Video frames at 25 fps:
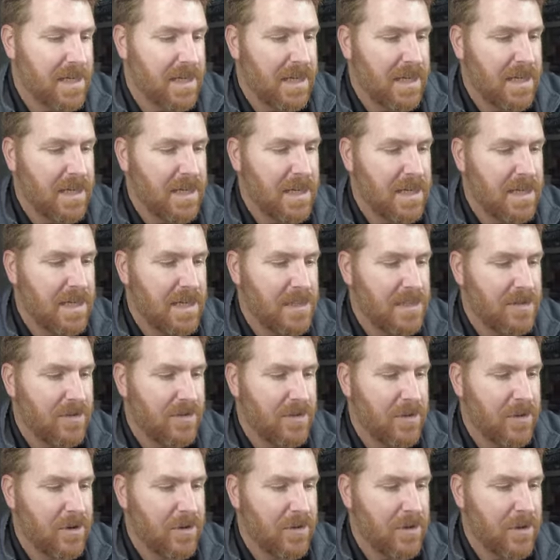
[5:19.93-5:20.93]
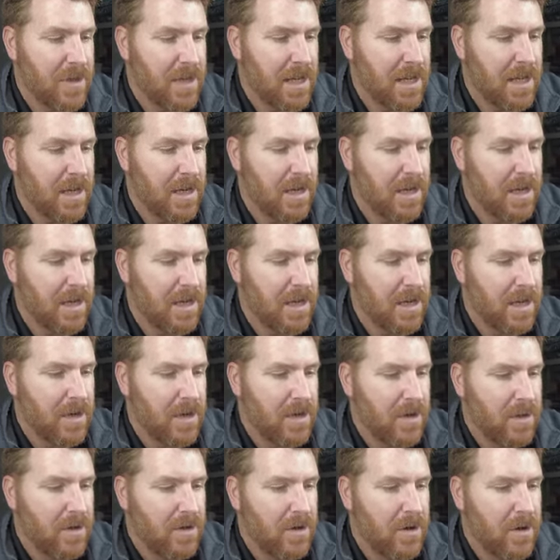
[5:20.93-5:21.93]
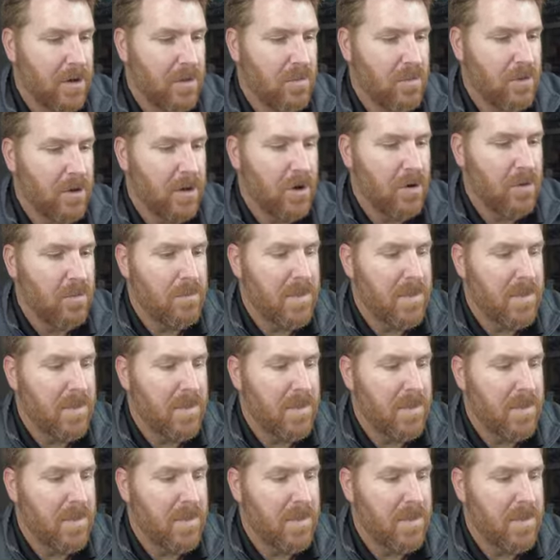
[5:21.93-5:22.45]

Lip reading: Do any of these feel thick? Nope, no